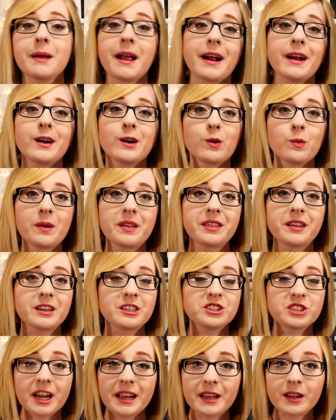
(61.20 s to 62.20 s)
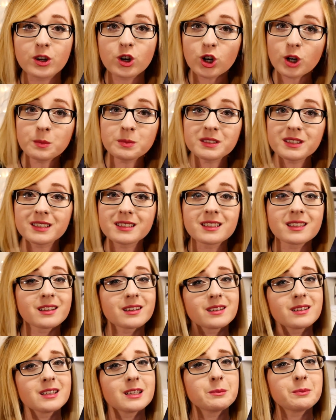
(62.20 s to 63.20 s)
apparent with their giant corpses
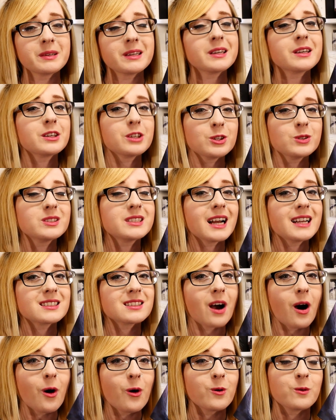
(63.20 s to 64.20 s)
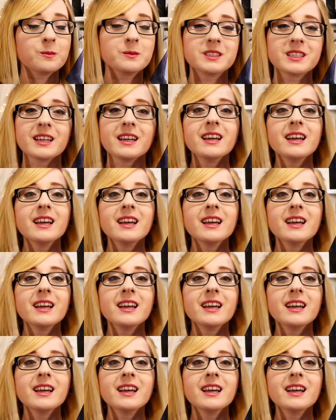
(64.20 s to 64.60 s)
literally being used as homes.